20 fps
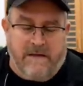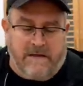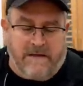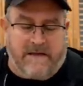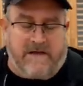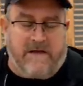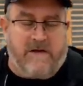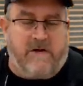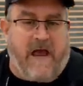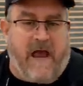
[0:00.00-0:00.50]

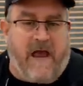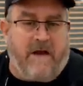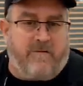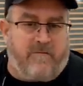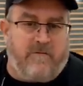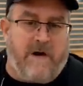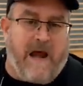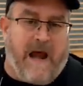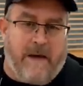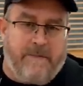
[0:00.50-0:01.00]
Like, you can't
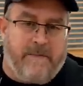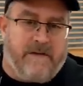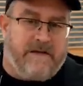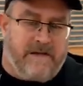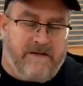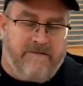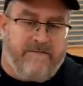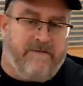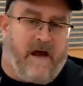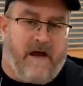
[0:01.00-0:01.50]

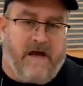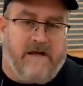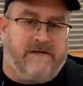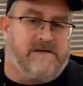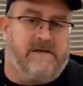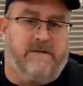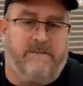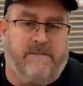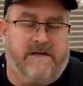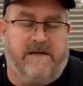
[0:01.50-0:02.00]
rapidly file
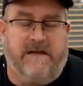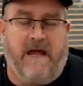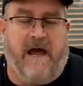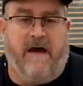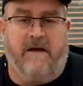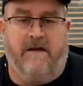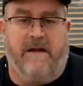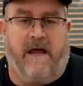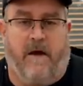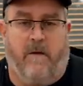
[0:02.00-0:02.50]
something
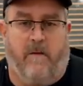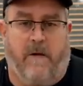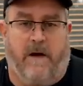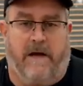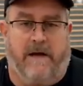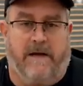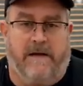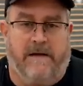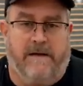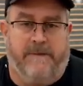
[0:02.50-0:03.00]
down that
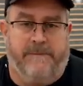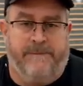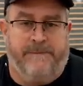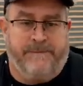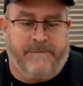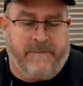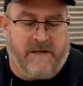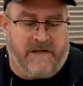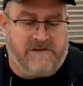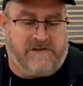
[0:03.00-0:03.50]
way.
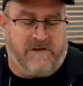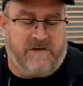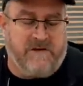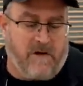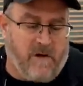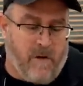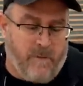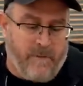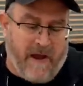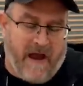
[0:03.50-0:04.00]
So you
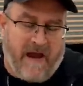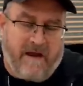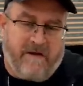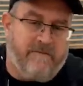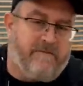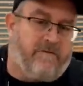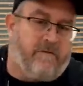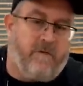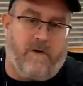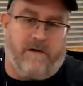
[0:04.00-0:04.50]
go back
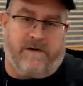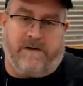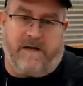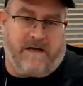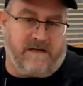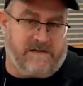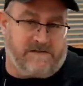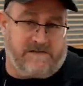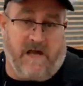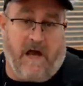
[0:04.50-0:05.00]
and forth
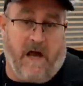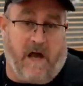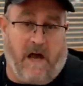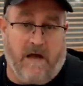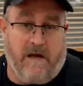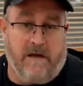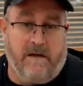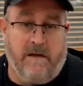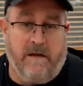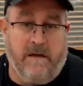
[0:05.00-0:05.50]
like a
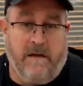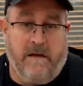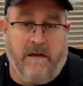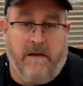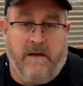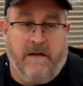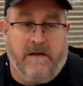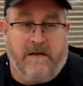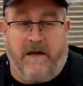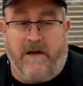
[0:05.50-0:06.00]
saw.
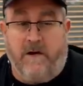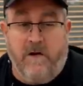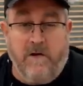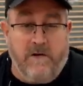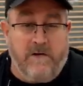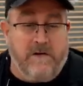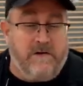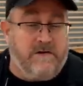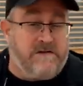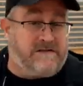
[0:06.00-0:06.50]
Like,
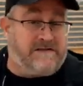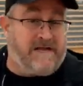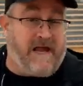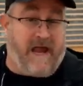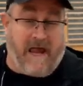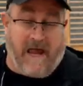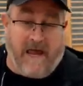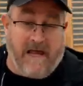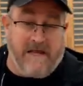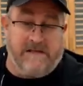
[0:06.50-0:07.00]
who uses a
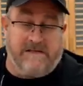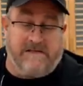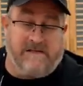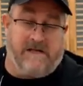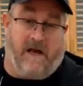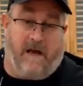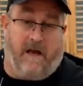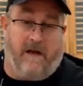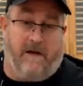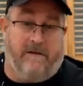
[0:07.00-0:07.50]

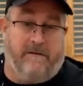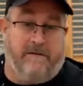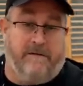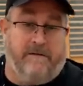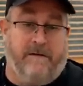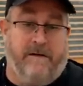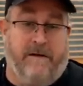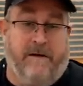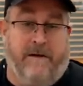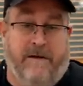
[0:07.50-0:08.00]
handsaw?
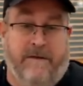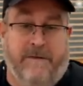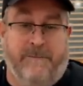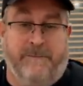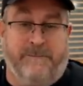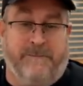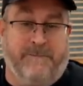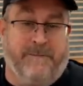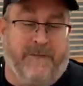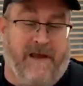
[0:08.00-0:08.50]

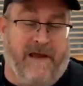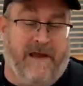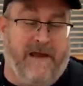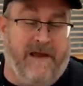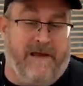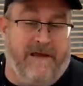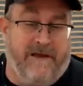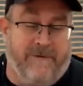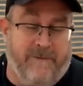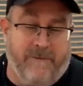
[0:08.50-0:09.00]

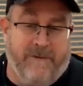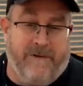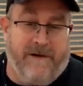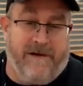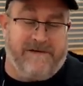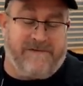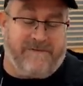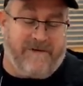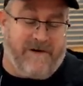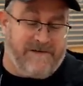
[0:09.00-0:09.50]

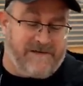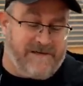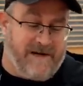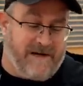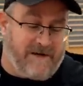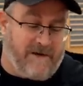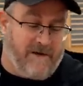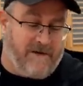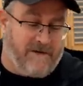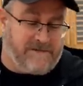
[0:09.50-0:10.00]
As far as
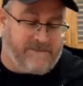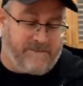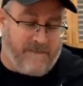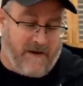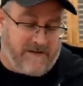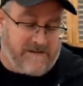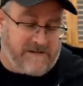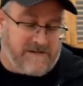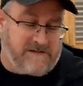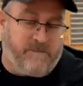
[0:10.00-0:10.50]
that goes,
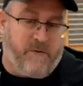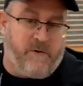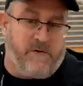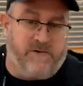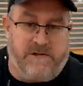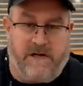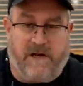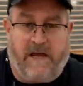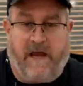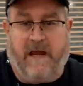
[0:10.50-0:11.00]
by just
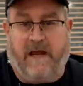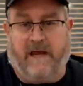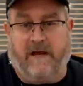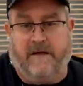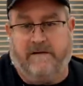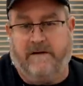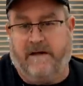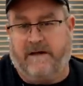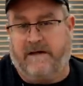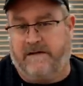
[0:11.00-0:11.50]
pushing
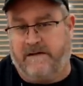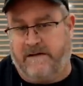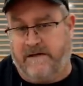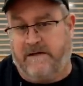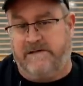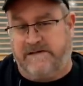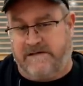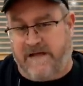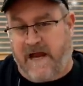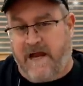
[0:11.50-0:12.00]
ahead, like
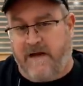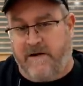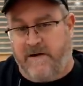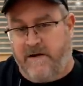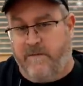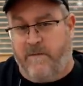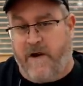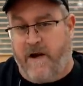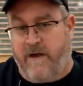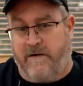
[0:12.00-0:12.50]
the standard
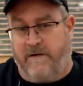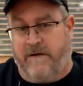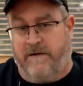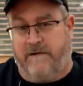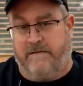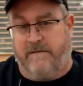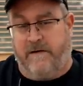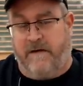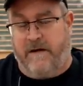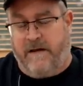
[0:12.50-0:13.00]

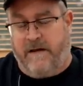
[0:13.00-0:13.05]
American